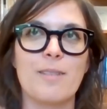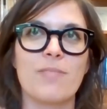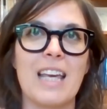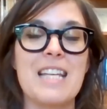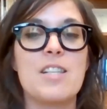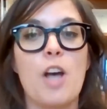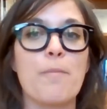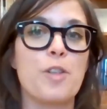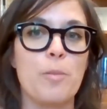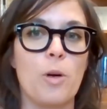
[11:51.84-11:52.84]
is
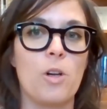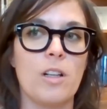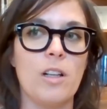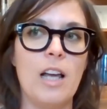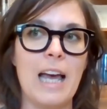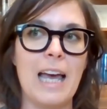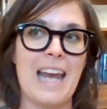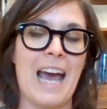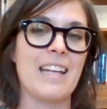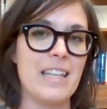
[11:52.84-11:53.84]
comfortable
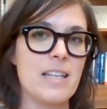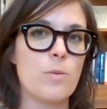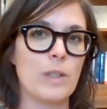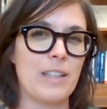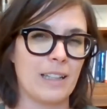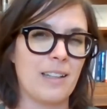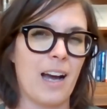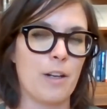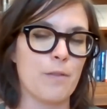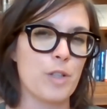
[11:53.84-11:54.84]
and at ease with that
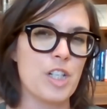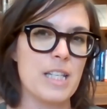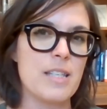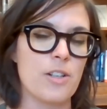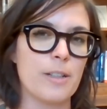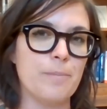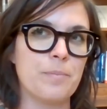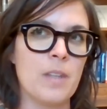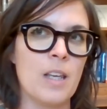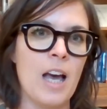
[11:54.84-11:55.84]
kind of register.
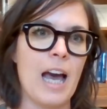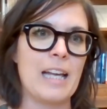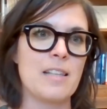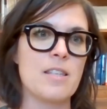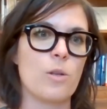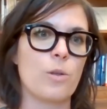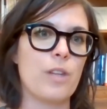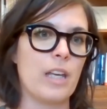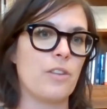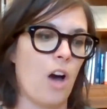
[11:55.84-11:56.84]
And so
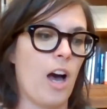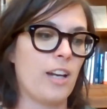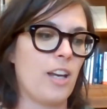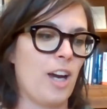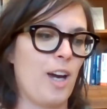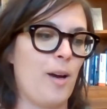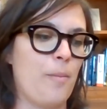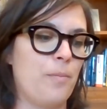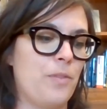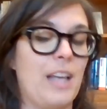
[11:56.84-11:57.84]
they thought
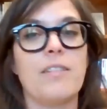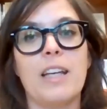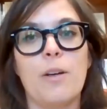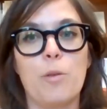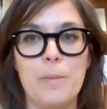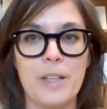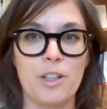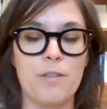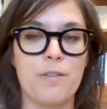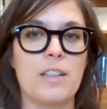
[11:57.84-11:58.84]
that it would be a
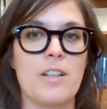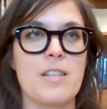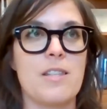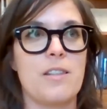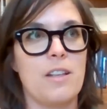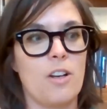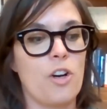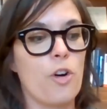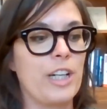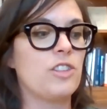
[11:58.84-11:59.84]
good fit because
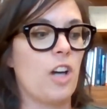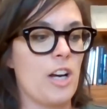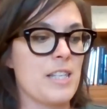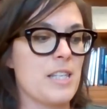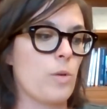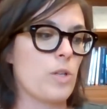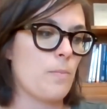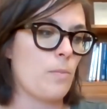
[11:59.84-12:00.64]
according to us, it was